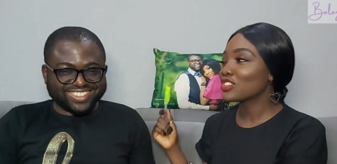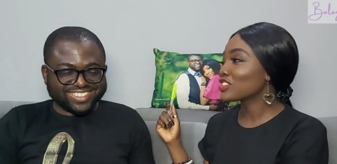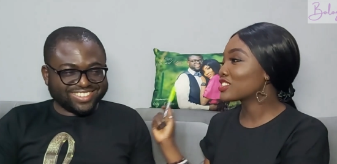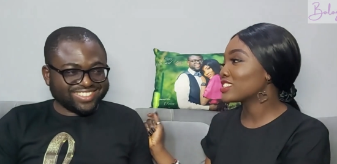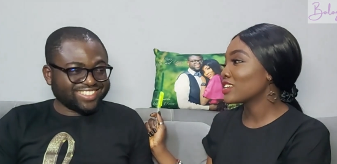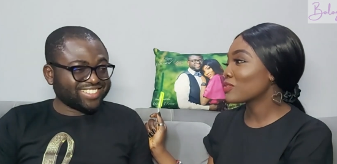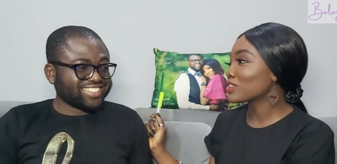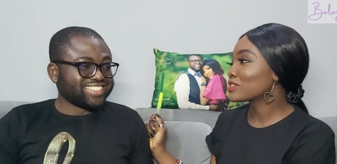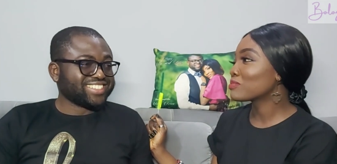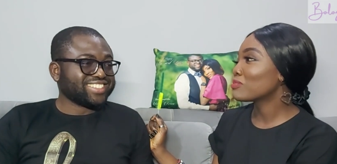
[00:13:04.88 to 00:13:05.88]
Speaker 1: not today, it
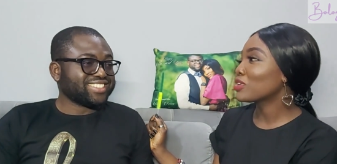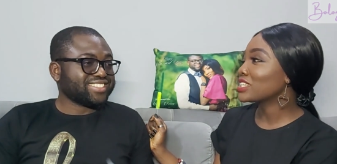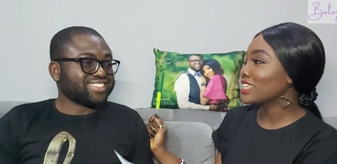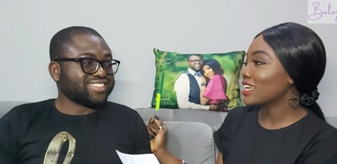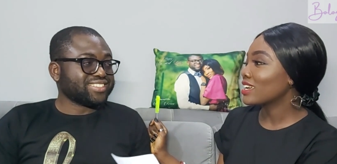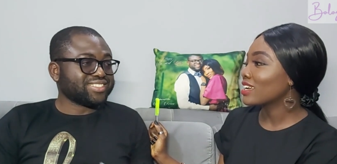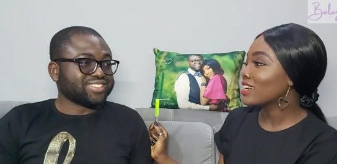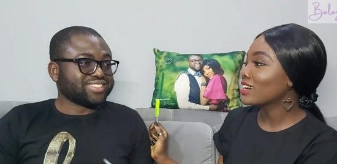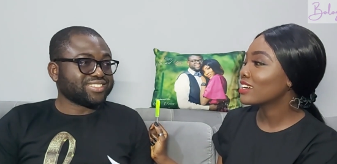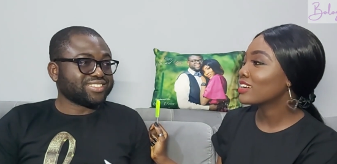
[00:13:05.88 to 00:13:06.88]
was Monday.
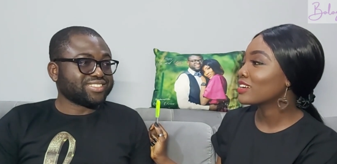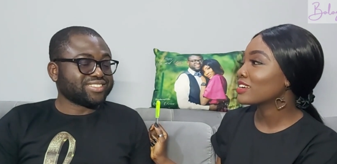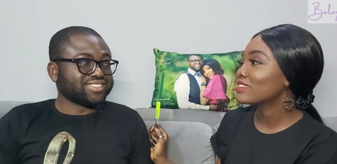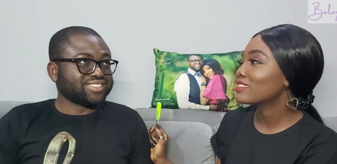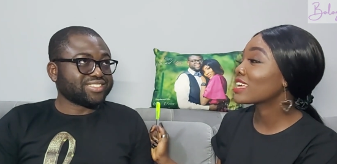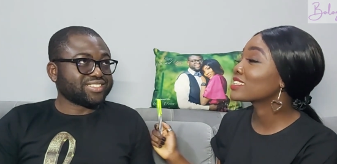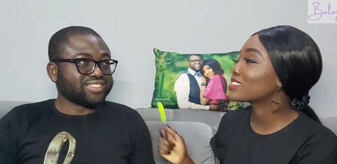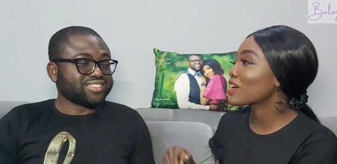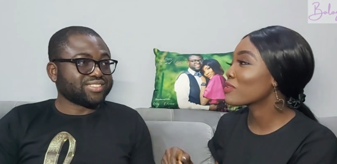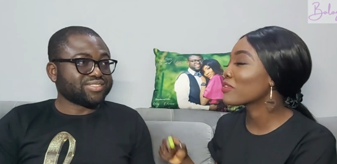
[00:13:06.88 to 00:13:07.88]
Like
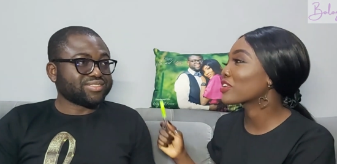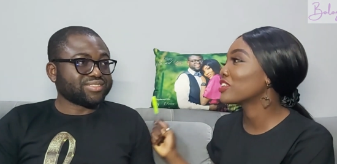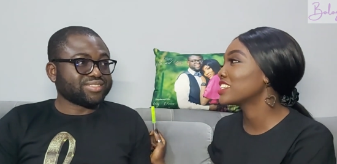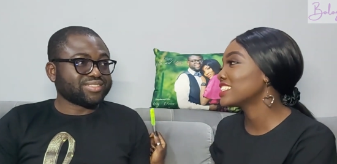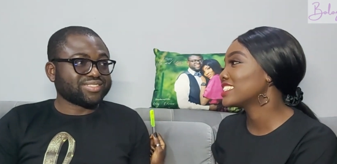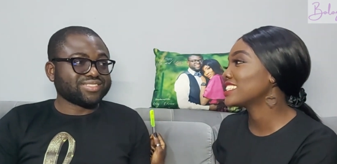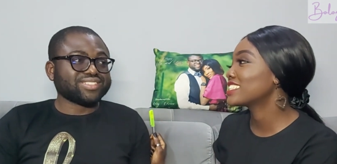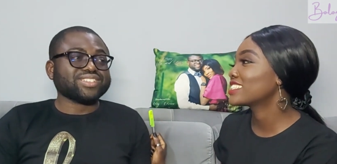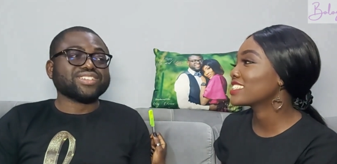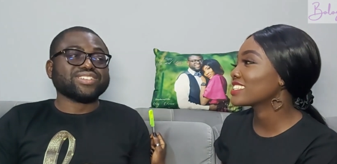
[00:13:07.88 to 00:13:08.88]
the time I'm recording this.
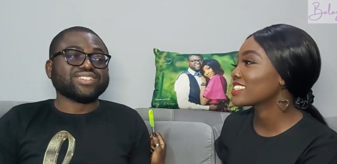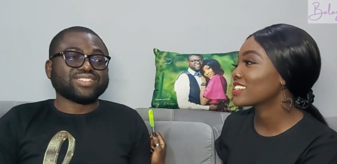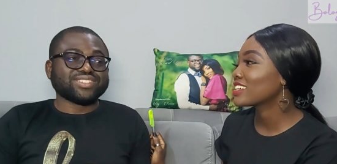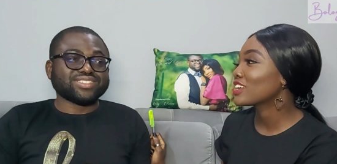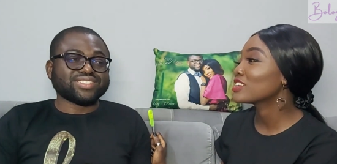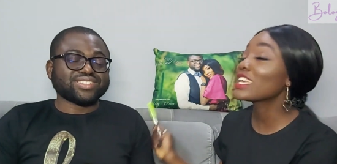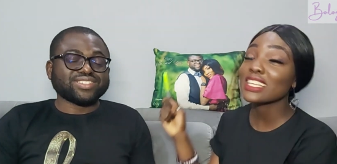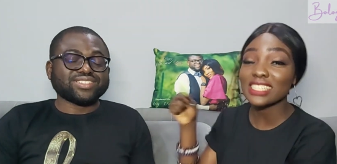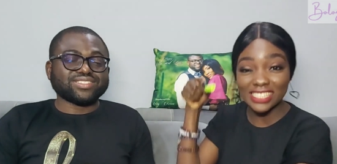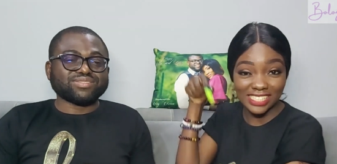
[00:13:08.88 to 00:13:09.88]
Yeah,
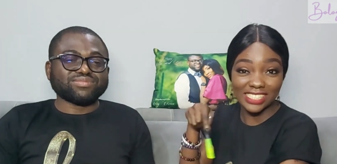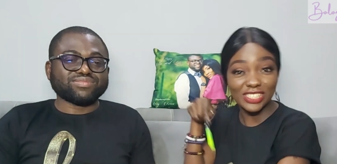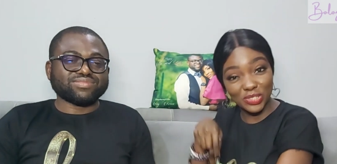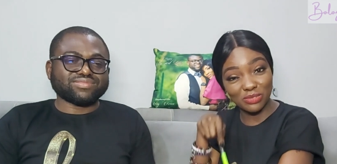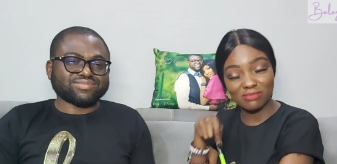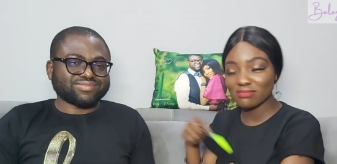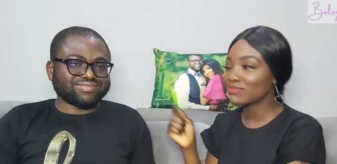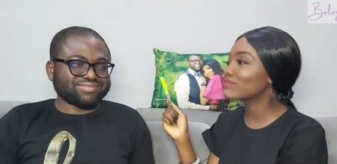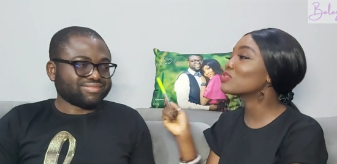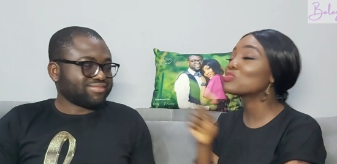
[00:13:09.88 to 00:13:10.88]
it's it's
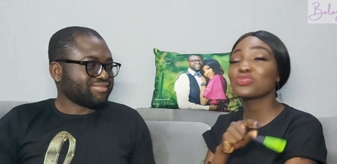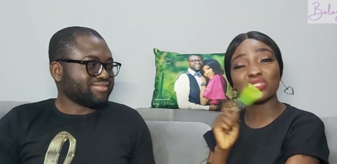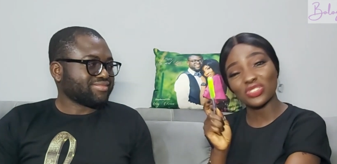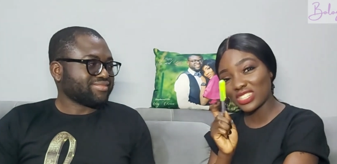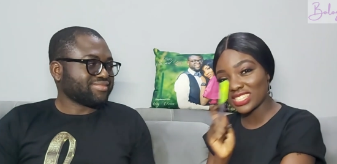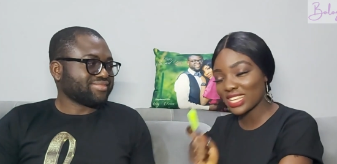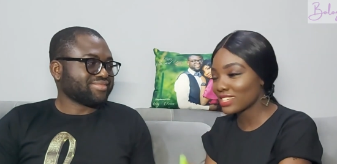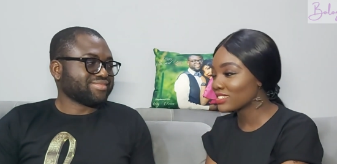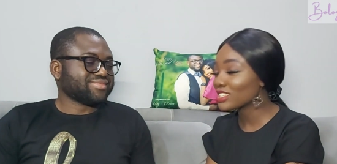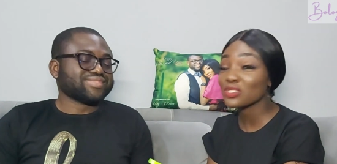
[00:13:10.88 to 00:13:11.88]
do you understand?
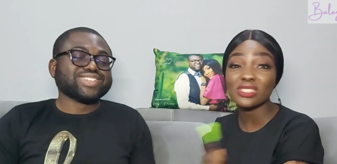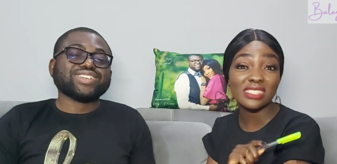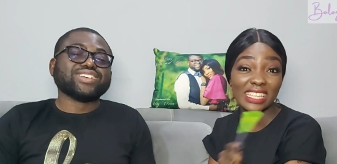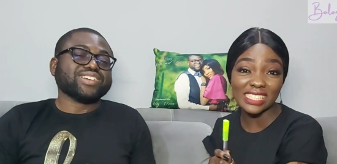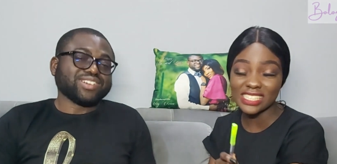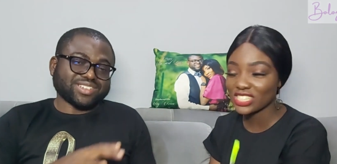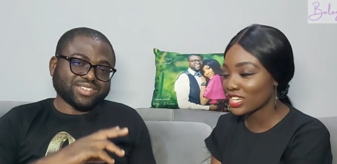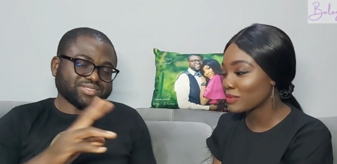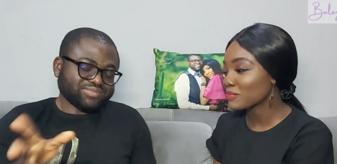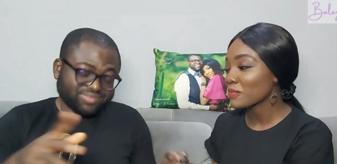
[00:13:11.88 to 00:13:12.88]
It's 13
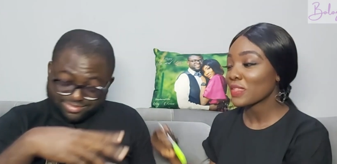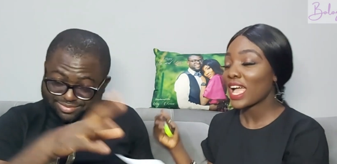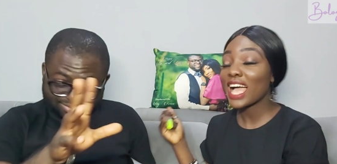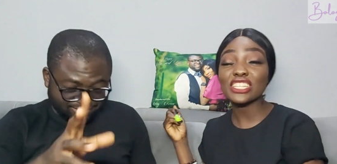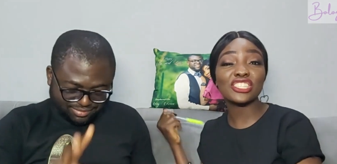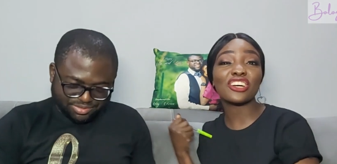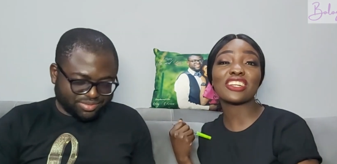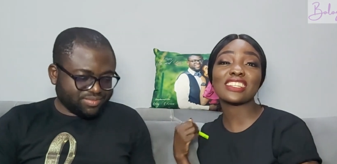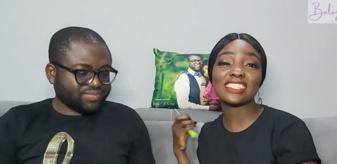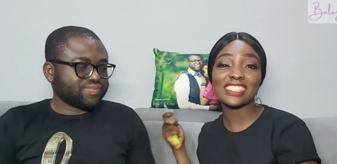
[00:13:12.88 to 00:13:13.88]
okay. And she got
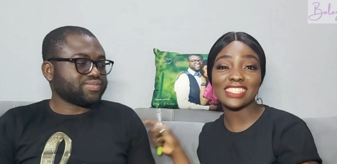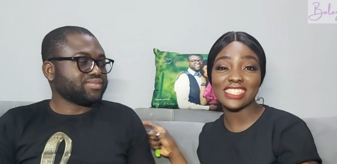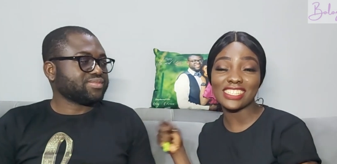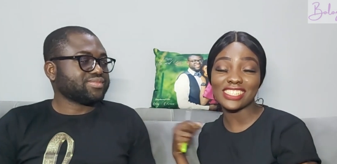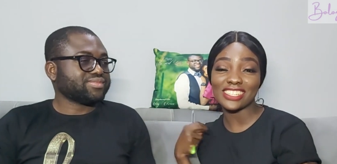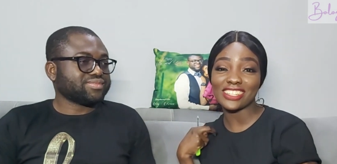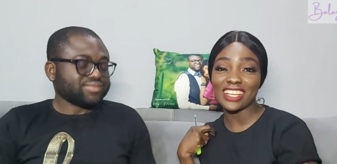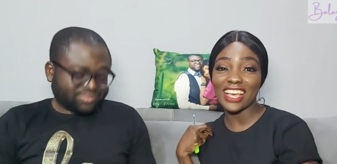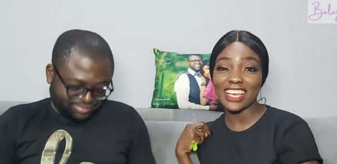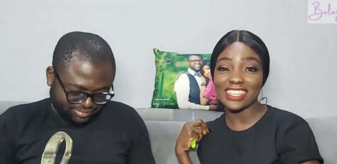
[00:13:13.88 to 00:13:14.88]
us this t shirt,
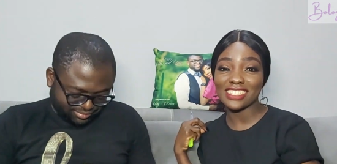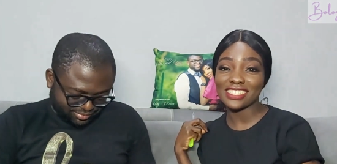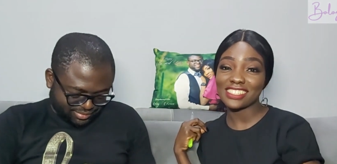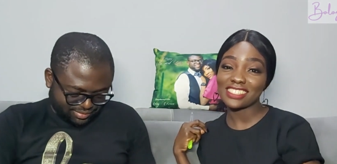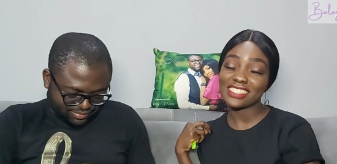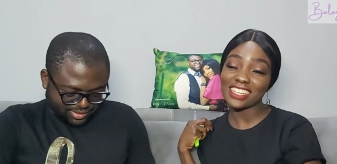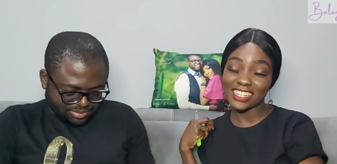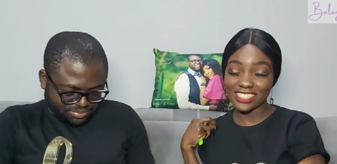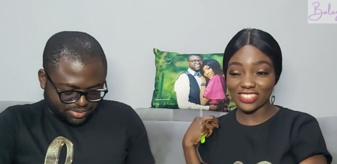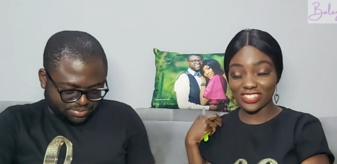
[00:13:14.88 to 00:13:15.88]
guys. She
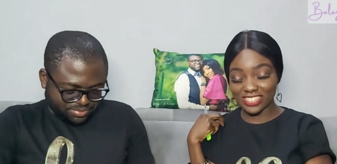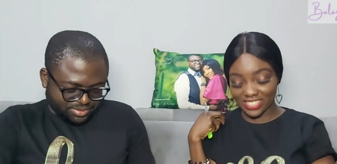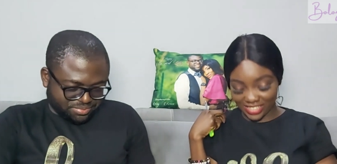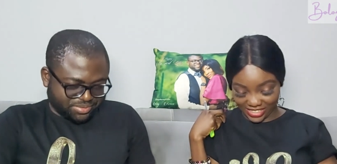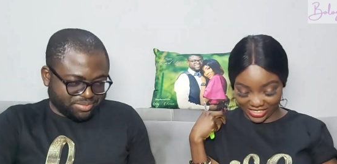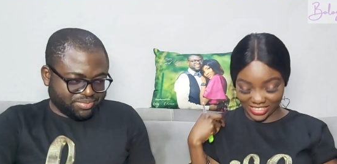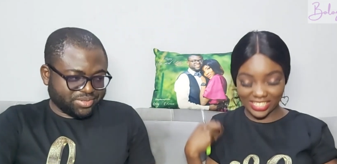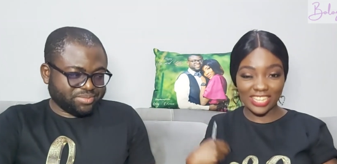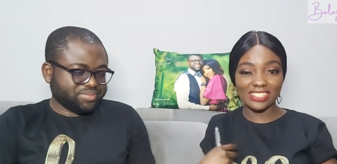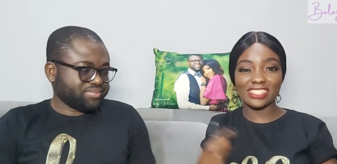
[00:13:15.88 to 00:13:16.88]
actually got us this t shirt.
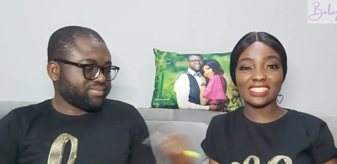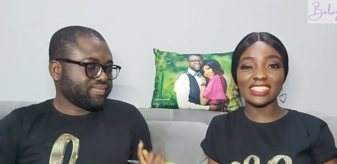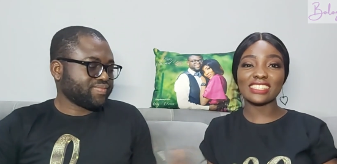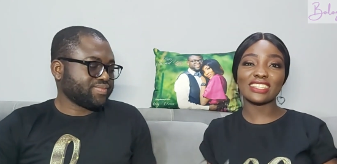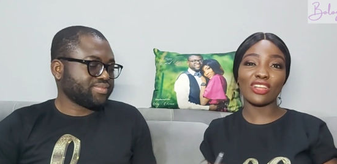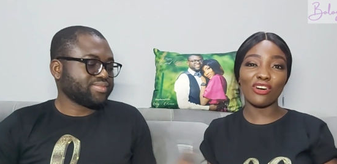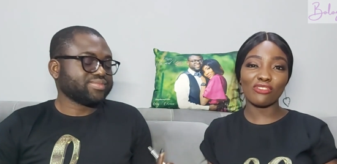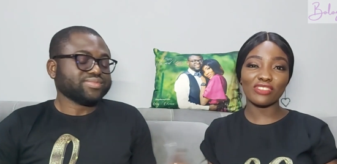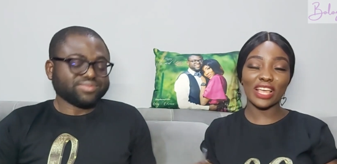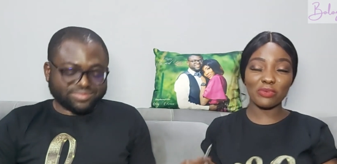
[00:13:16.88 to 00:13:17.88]
Can you see it says
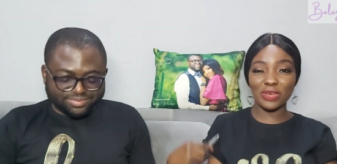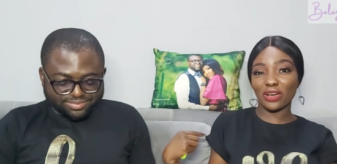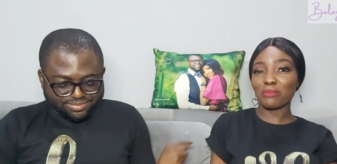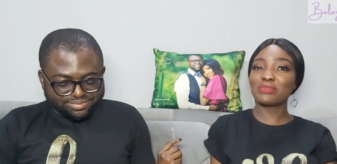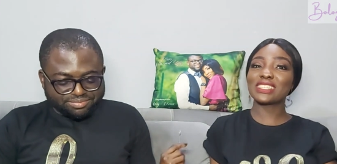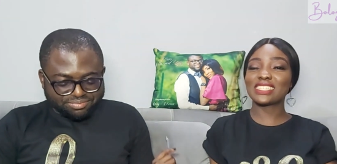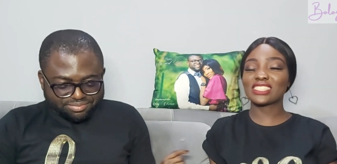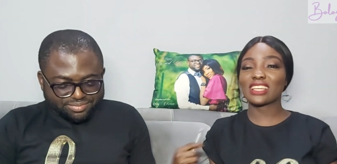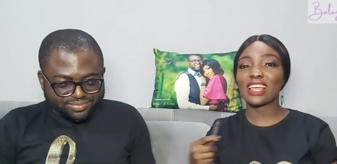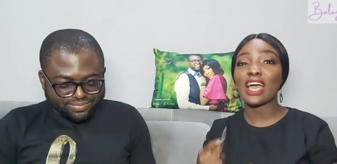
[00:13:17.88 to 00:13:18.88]
love? Like we complete
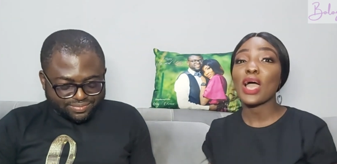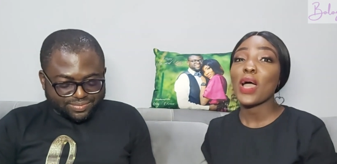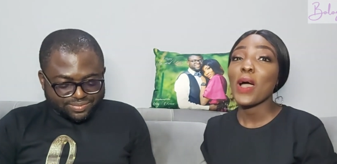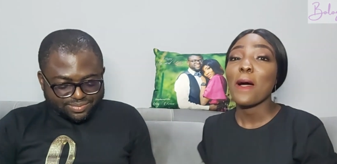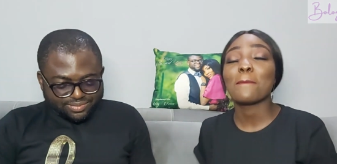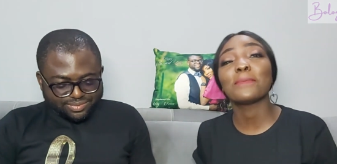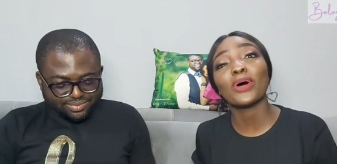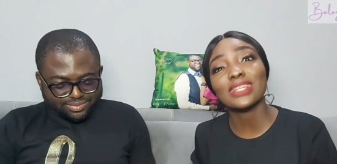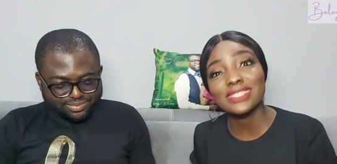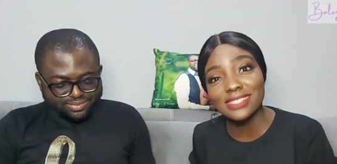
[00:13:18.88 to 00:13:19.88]
each other.
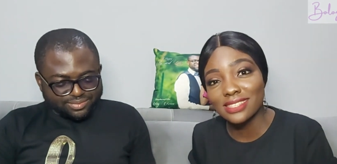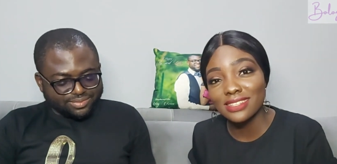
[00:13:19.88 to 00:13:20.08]
But